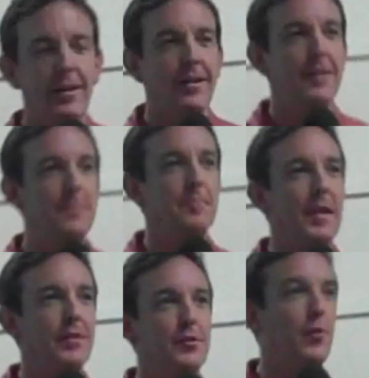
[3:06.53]

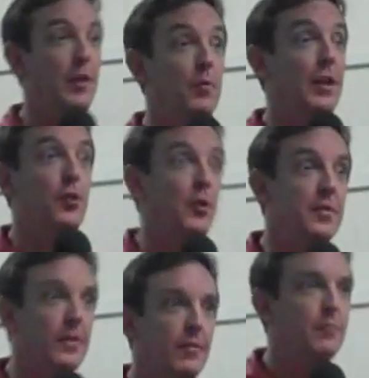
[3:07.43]
And so I really
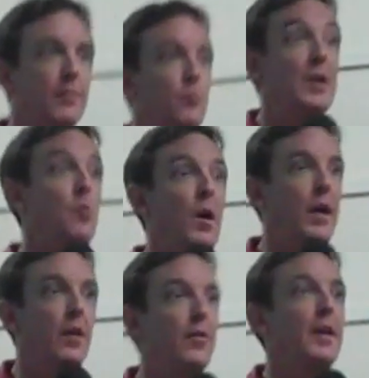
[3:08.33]
couldn't
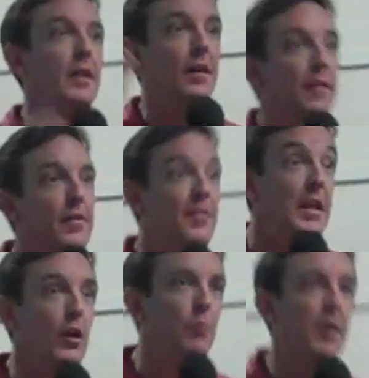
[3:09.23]
require that
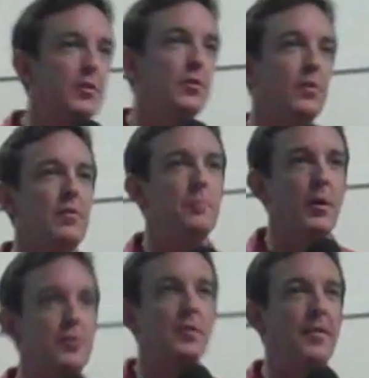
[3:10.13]
the original
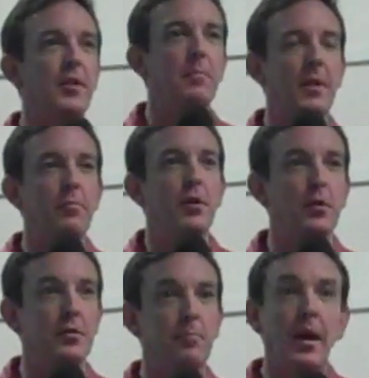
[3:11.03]
birth certificate be produced.